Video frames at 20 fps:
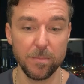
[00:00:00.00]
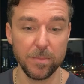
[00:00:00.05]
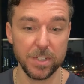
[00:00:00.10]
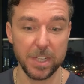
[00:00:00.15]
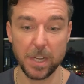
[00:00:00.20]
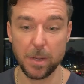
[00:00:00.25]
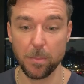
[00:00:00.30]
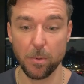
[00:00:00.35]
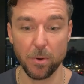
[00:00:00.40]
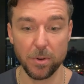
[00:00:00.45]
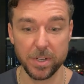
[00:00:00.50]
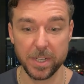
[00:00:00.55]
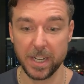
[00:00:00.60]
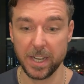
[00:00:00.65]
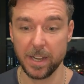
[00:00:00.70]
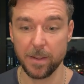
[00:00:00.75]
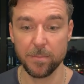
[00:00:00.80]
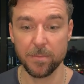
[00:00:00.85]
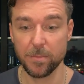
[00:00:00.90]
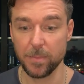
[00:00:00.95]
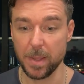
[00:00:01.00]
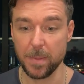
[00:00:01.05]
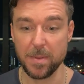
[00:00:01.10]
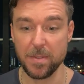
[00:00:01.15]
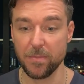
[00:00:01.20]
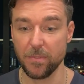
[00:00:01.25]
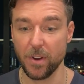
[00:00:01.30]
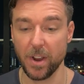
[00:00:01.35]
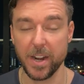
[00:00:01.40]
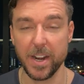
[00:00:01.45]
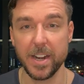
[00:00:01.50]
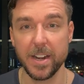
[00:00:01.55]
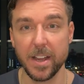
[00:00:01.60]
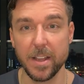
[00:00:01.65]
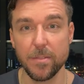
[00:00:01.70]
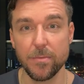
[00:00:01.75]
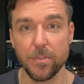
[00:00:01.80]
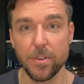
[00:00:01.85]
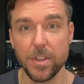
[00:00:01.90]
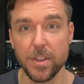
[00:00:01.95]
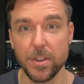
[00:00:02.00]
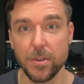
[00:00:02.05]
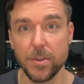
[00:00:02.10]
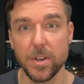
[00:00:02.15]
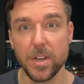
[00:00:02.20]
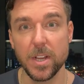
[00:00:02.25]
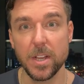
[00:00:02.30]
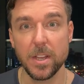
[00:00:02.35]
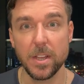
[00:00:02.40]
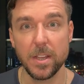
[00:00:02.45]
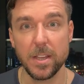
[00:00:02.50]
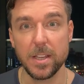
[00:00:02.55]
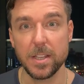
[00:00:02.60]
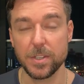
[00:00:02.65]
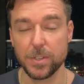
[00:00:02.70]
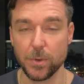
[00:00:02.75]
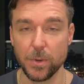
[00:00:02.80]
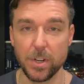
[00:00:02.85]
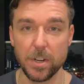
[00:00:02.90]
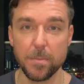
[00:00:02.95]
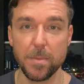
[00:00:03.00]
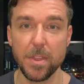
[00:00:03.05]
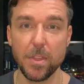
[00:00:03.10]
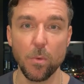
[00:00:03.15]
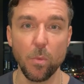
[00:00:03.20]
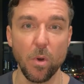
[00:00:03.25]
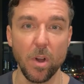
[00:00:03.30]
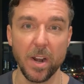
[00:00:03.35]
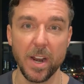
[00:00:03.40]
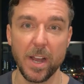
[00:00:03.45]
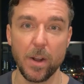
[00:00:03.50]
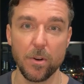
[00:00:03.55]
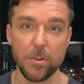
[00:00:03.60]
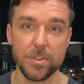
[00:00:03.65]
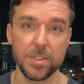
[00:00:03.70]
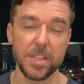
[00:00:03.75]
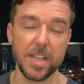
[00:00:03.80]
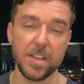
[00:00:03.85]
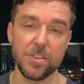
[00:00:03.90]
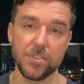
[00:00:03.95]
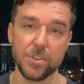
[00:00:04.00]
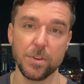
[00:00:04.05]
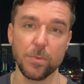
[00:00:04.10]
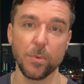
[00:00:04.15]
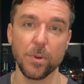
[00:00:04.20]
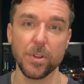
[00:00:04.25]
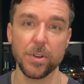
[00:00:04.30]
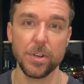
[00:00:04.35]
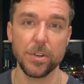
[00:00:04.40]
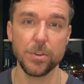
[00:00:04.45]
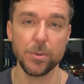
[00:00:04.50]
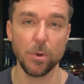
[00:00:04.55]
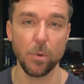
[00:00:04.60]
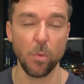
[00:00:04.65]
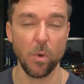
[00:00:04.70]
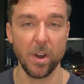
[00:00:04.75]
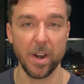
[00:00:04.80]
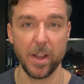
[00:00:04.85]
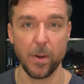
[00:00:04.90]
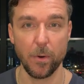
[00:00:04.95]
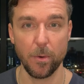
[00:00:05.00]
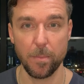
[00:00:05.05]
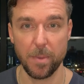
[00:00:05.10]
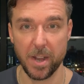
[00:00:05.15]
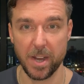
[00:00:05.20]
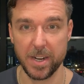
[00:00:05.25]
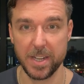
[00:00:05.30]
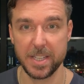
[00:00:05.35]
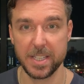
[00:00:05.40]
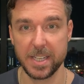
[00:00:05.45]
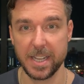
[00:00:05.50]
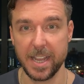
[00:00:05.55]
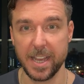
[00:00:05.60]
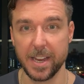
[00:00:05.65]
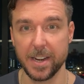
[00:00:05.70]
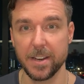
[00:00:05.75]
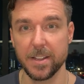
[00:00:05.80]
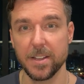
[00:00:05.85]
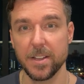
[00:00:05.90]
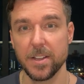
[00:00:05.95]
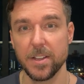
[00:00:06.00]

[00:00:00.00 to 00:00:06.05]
Singapore time, maybe Friday night for you, is going to be the 1 hour session. We're going to do a 1 hour body scan.